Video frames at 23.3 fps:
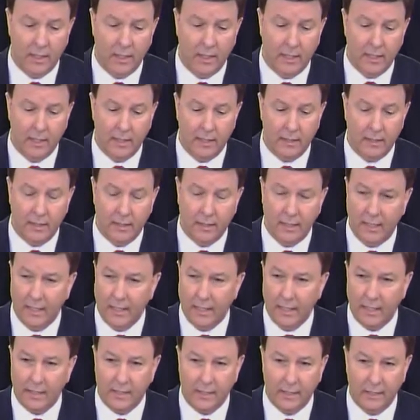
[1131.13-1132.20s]
And I
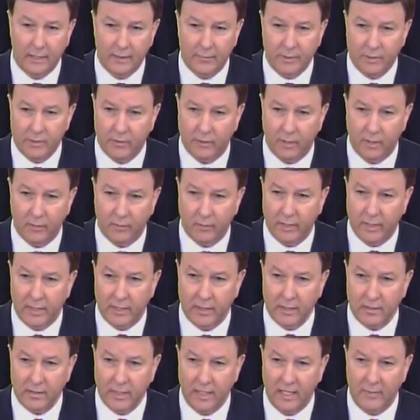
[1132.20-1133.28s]
got to tell you, Mr.
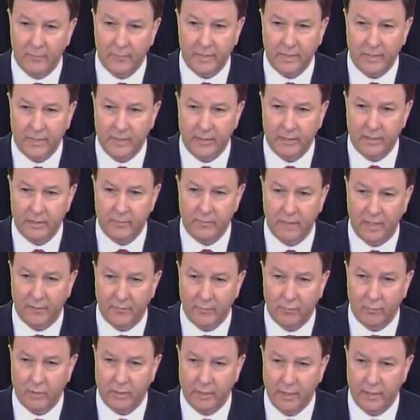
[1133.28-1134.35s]
Rodriguez, I've been here, this is my
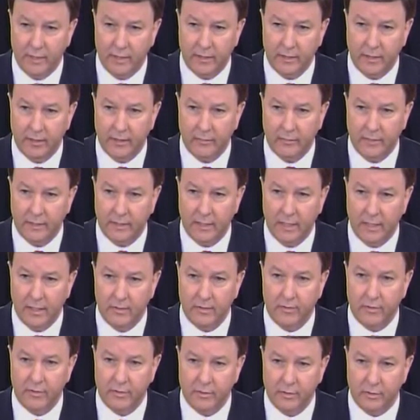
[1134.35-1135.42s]
14th year to be
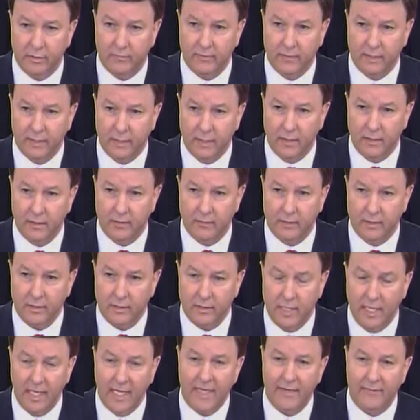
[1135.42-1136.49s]
honored to serve in Congress.
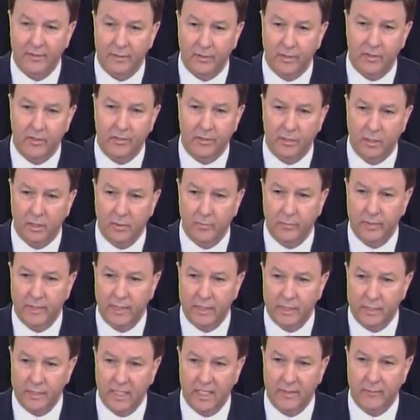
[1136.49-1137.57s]
I haven't heard an
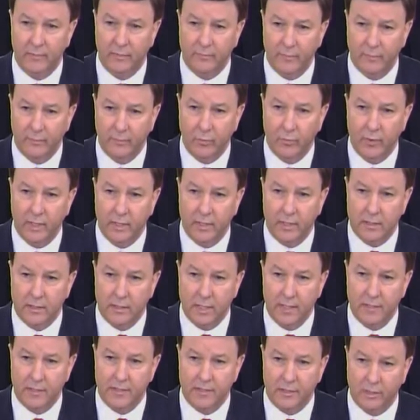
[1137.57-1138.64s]
opening statement from a witness
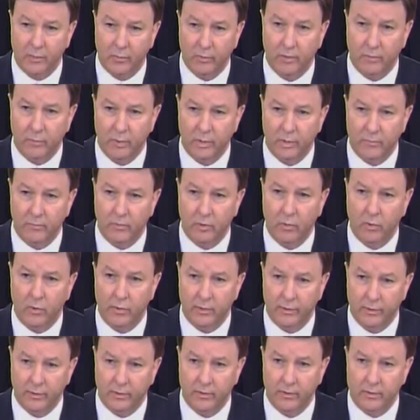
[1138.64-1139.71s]
I disagreed with more
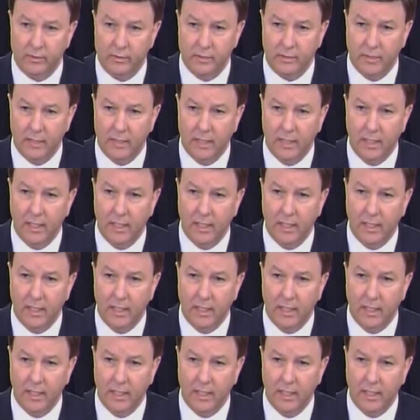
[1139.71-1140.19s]
than yours.